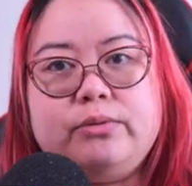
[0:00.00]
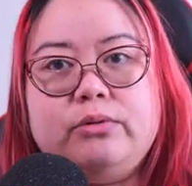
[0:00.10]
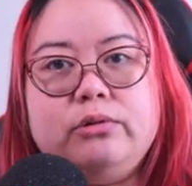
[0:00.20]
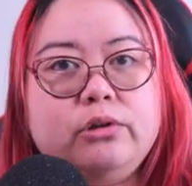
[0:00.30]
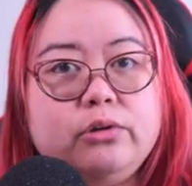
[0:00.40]

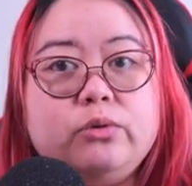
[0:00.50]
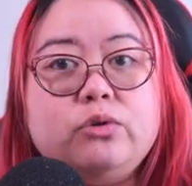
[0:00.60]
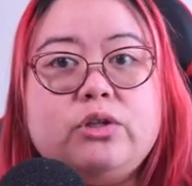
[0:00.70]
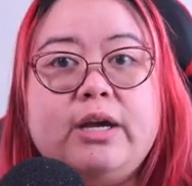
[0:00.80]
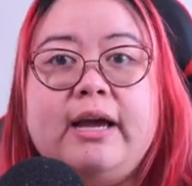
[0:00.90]
to
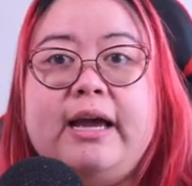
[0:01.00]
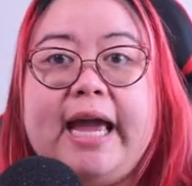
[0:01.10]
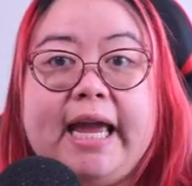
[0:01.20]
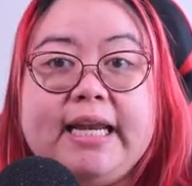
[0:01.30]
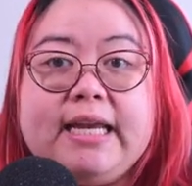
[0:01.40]
lose
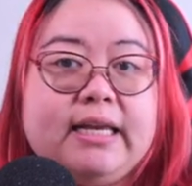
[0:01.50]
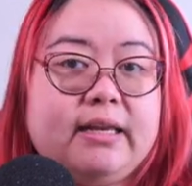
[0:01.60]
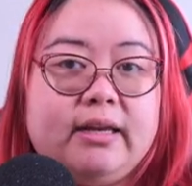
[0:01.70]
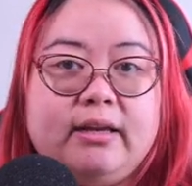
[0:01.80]
any